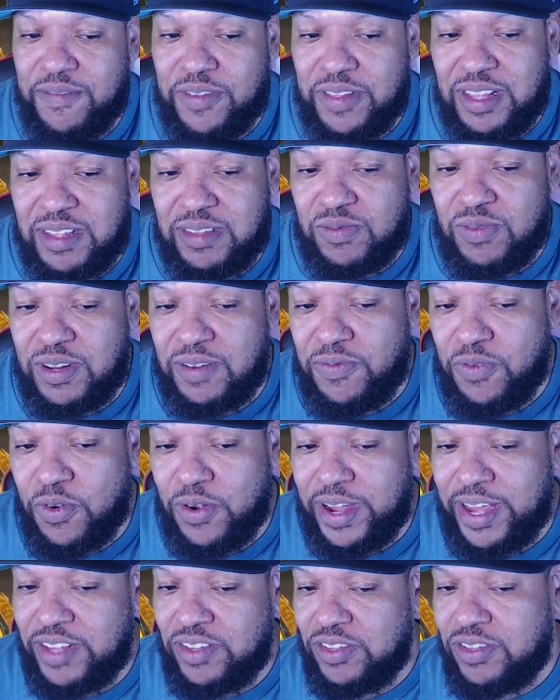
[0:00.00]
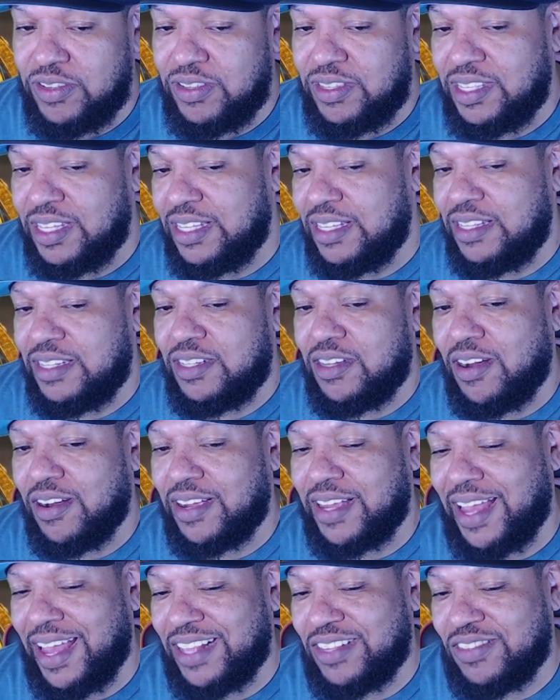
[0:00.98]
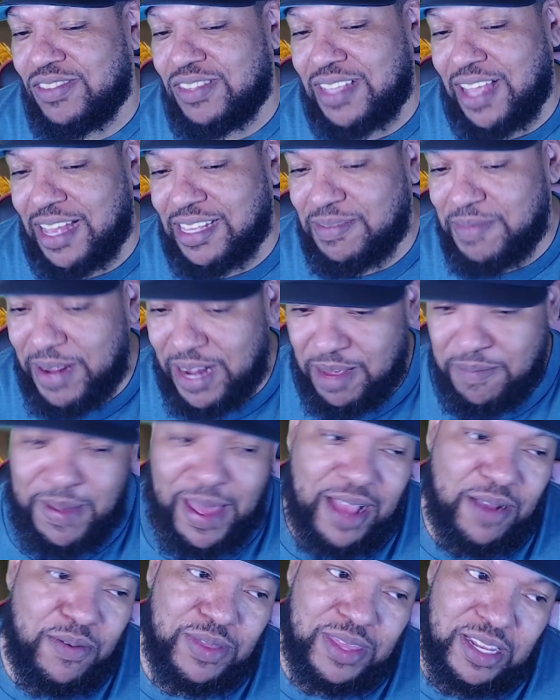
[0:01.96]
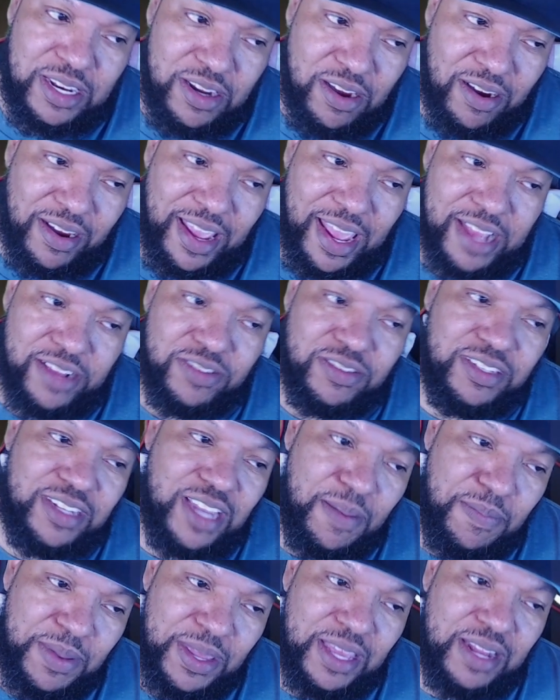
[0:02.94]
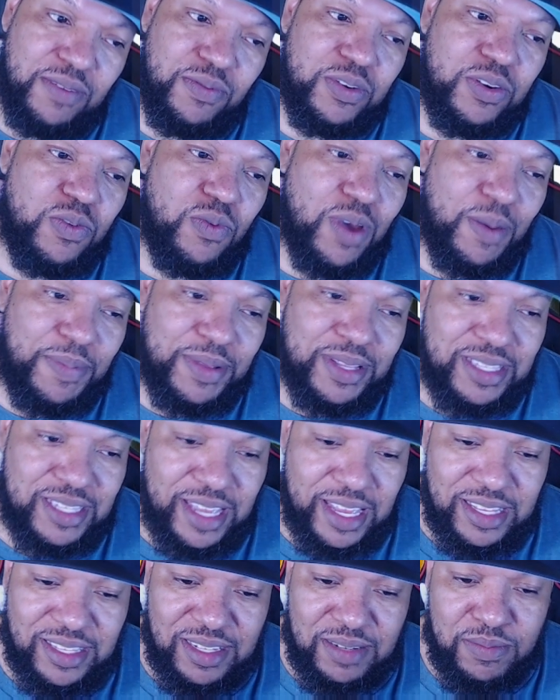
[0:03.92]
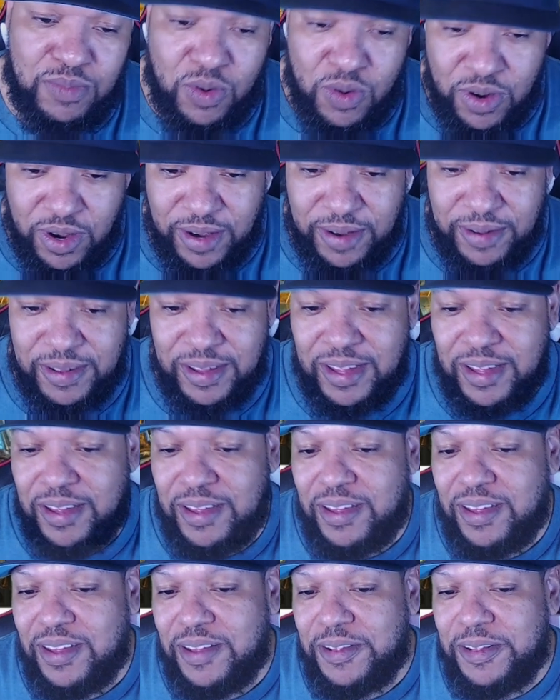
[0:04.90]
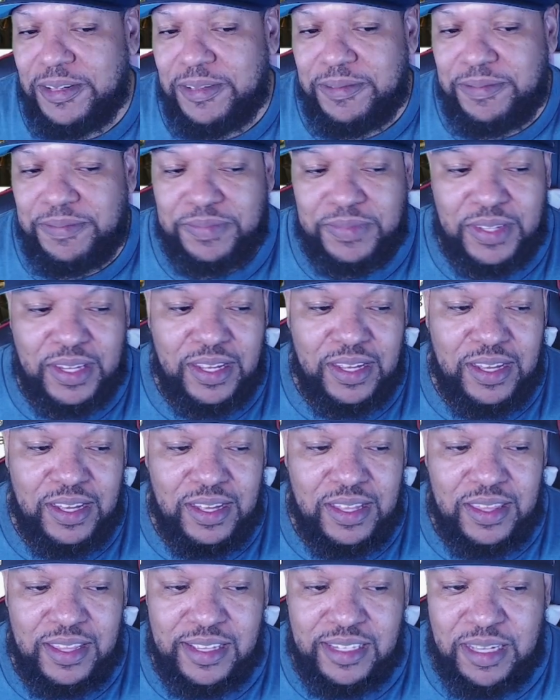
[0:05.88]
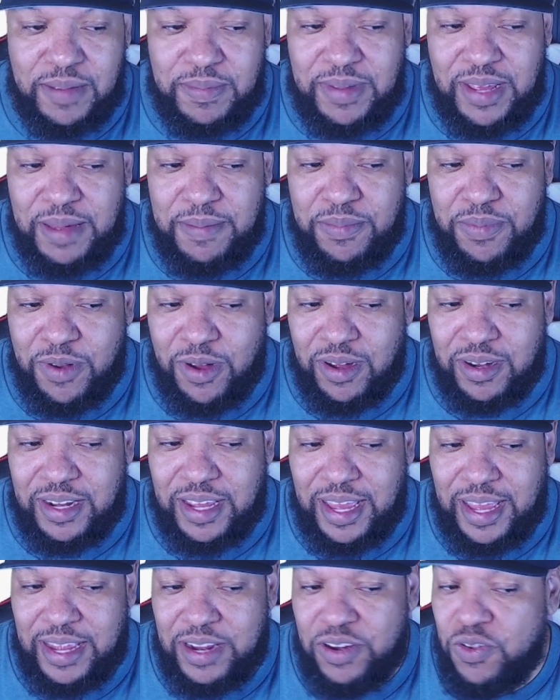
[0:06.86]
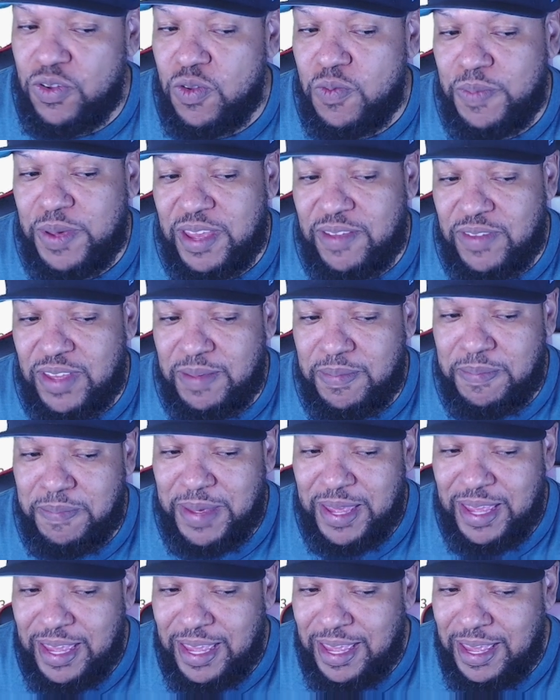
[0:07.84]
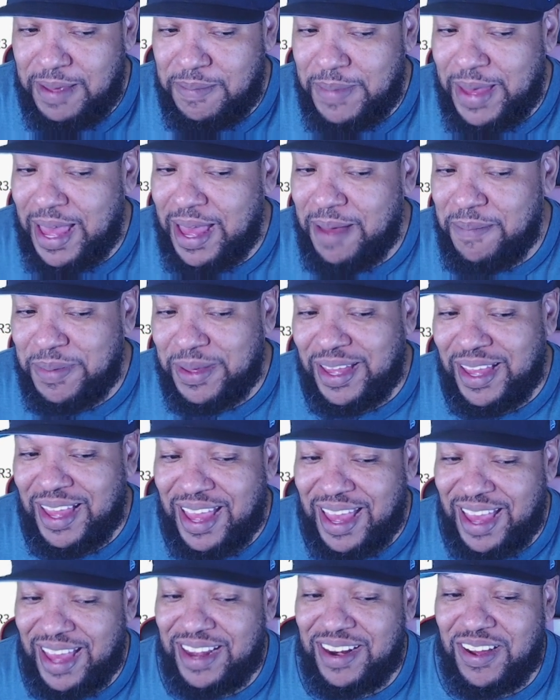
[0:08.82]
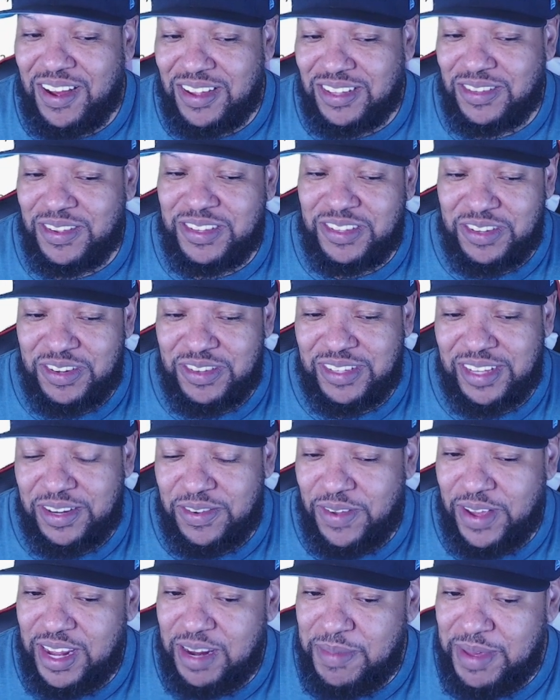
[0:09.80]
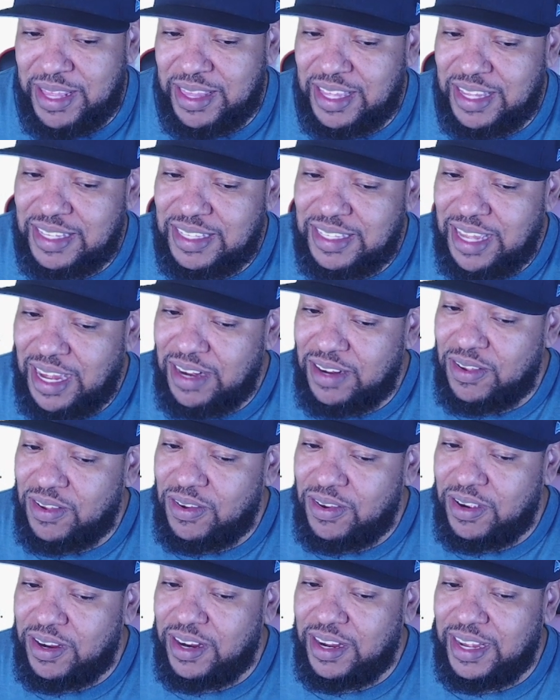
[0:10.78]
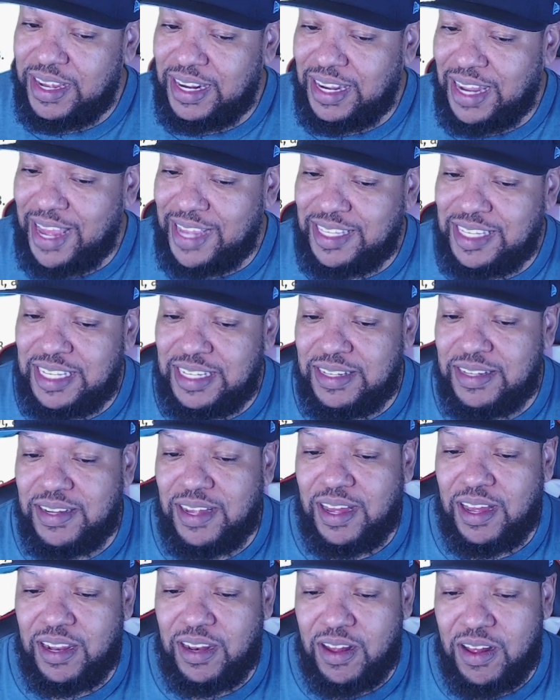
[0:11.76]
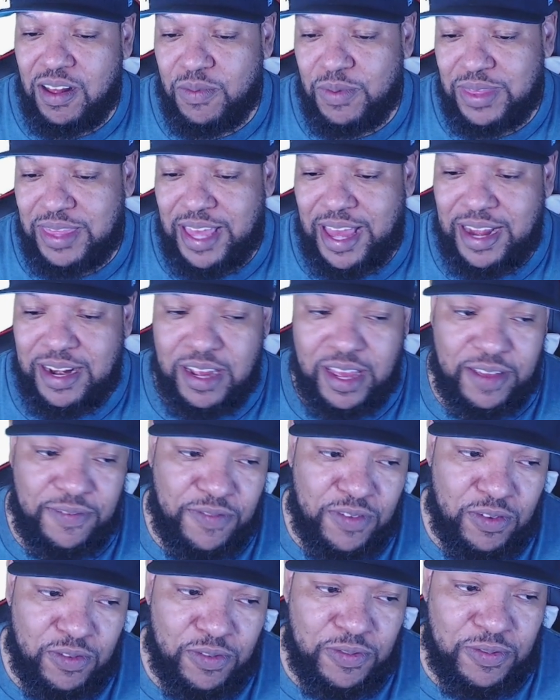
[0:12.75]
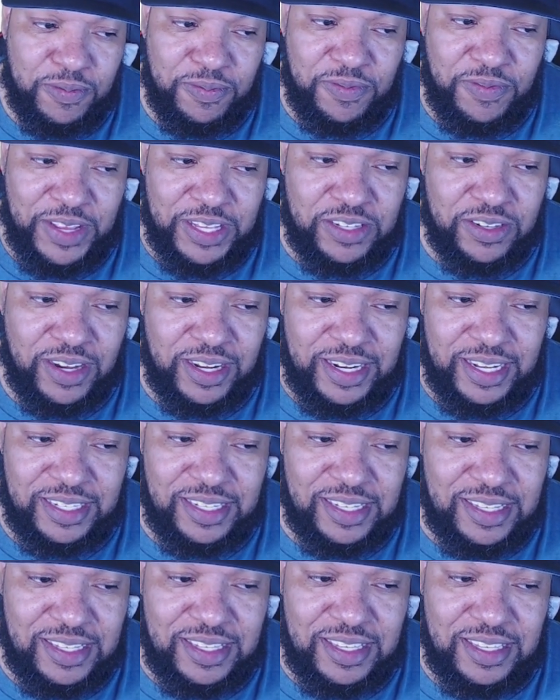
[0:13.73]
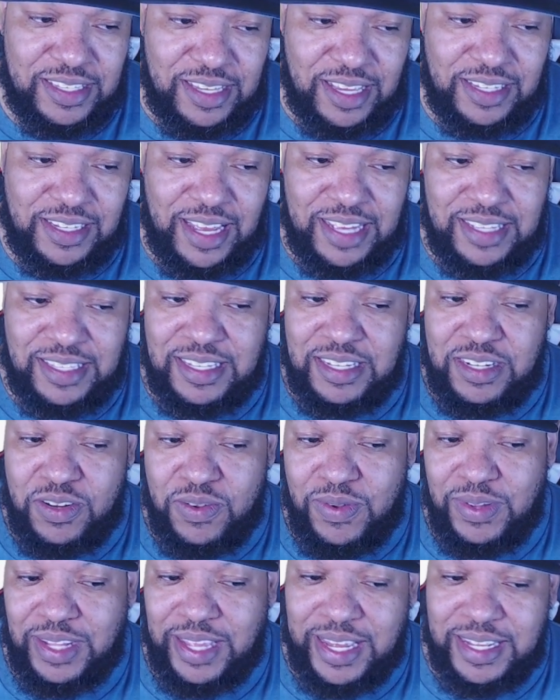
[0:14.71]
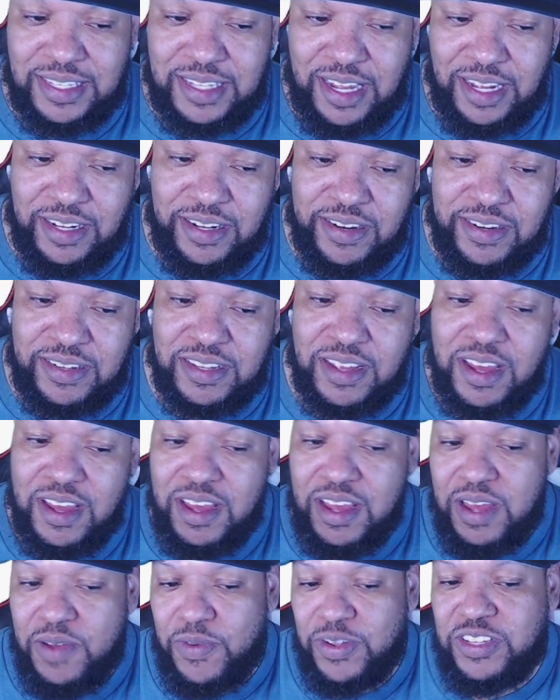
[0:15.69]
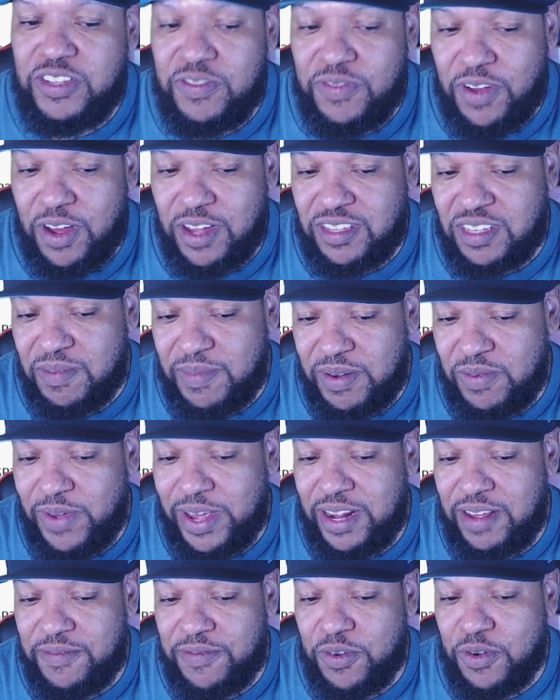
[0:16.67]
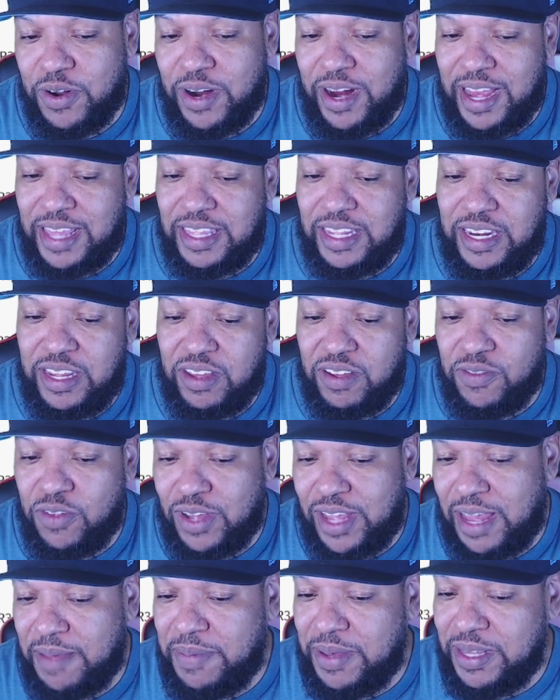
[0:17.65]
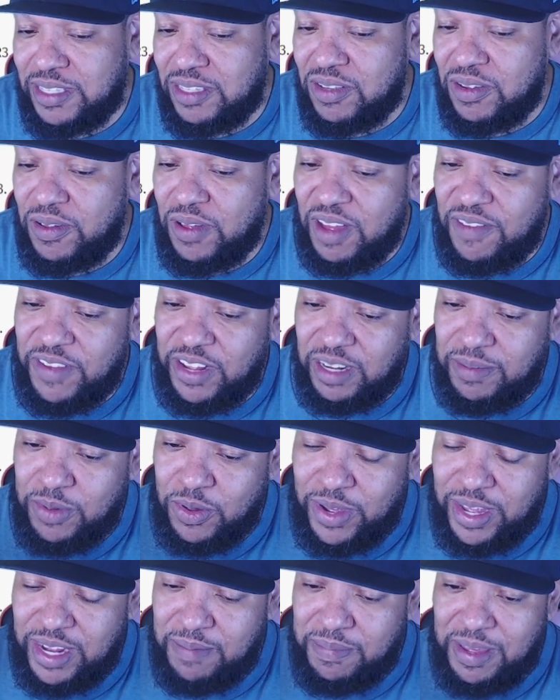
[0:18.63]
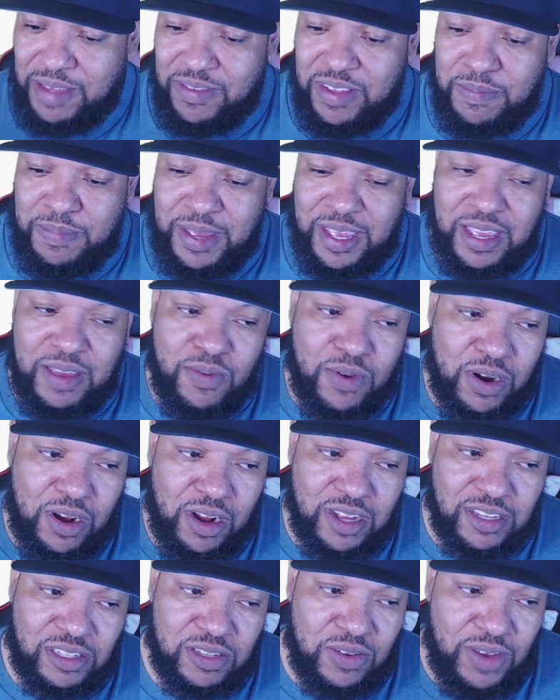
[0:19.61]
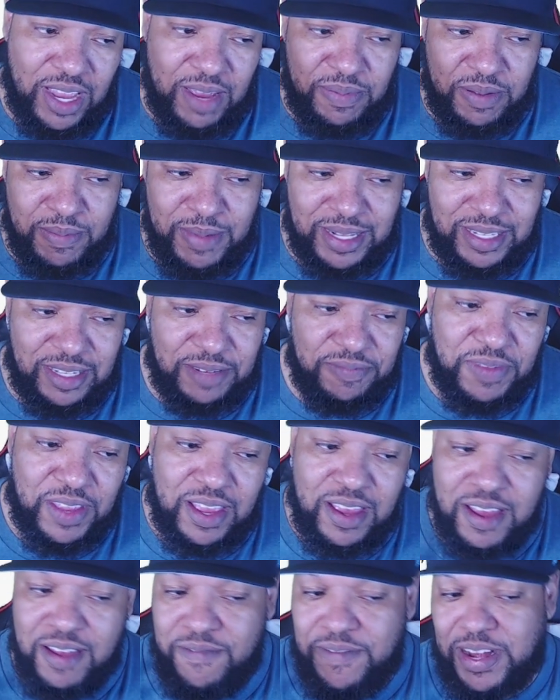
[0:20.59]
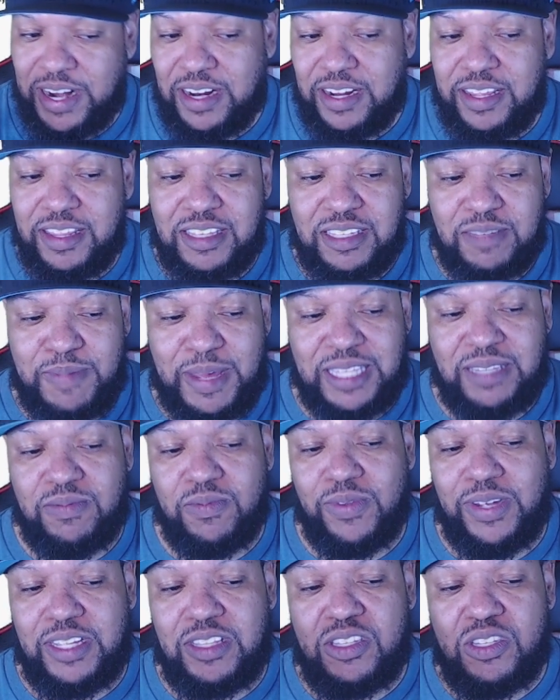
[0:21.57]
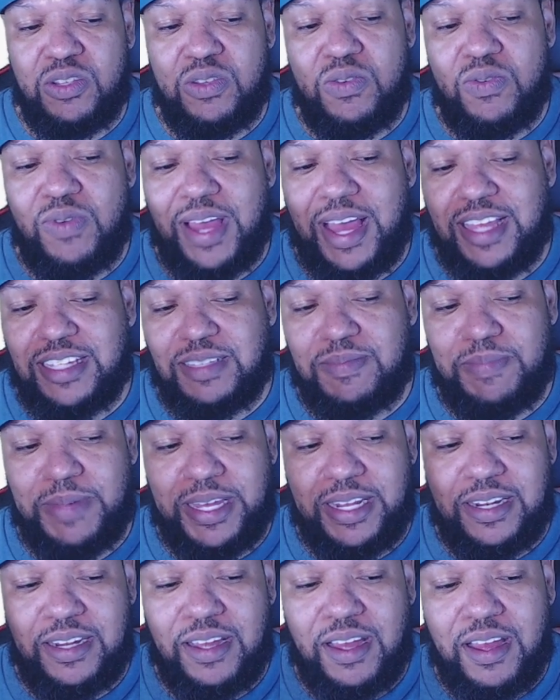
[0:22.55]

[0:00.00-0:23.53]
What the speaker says: this one, for it introduced the Dark Angels cosmetic pack with the Dark Angels champion, new weapon skins, and more. This update brought a new PvPE map and also introduced a new enemy, the Zangor Enlightened. Along with that, a few feature additions such as the new lance colors, which you've also been waiting for, and the Neo-Vokai pistol available in PvP were also implemented. Finally, the Space Marine 2 has been